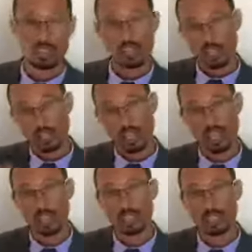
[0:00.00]

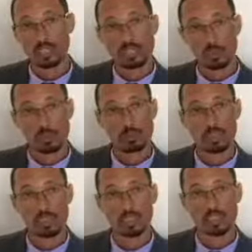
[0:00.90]
Today, people
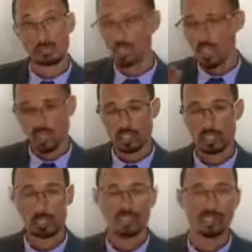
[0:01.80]
are becoming
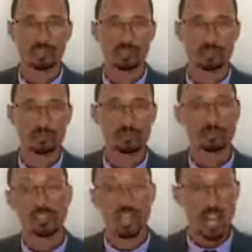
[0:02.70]
entrepreneurs
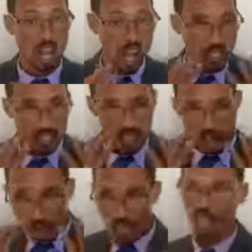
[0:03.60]
at an
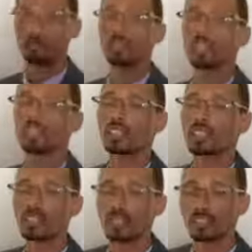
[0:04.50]
alarming
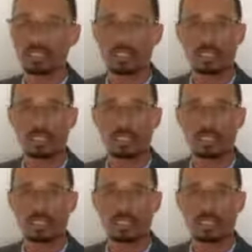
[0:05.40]
rate.